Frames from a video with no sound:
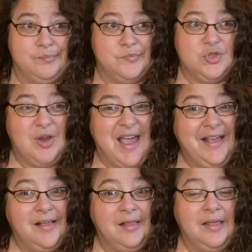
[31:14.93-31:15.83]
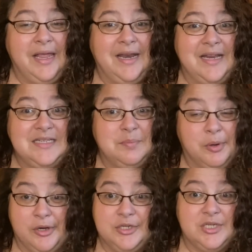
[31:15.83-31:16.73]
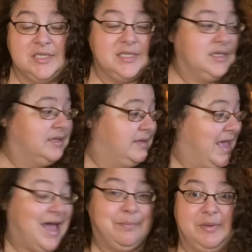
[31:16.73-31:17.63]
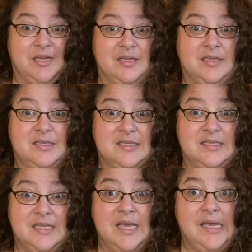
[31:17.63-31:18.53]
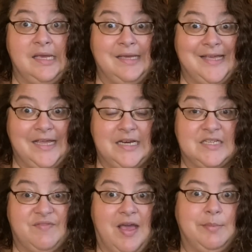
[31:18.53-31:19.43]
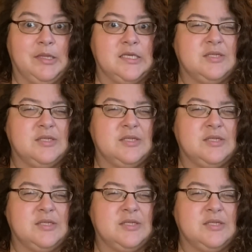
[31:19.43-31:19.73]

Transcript: trial, and I did purchase the app because it is fabulous.